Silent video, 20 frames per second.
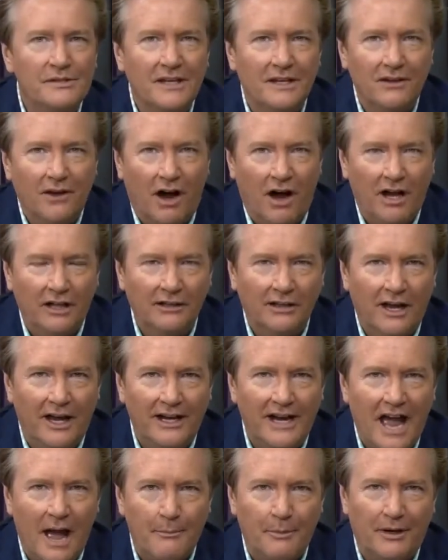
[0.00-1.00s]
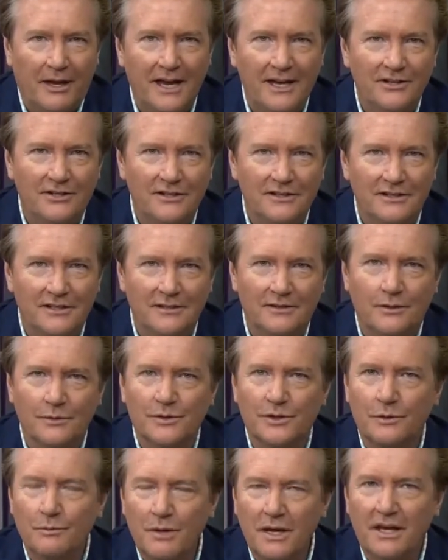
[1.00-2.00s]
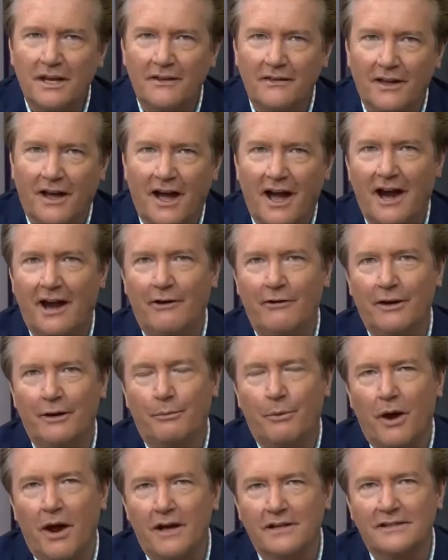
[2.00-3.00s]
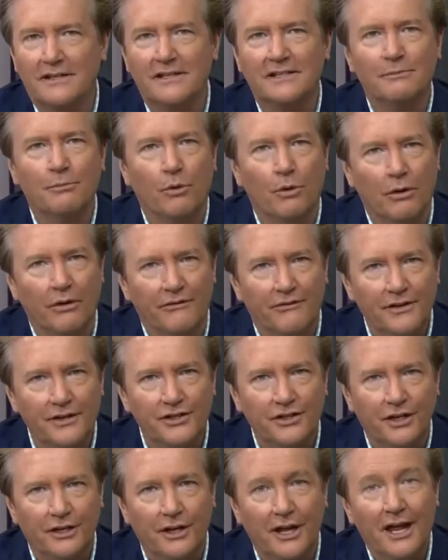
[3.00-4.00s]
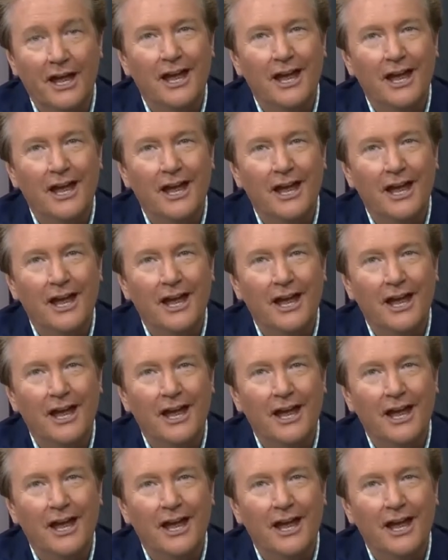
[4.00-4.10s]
and online application systems are making the hiring process more efficient,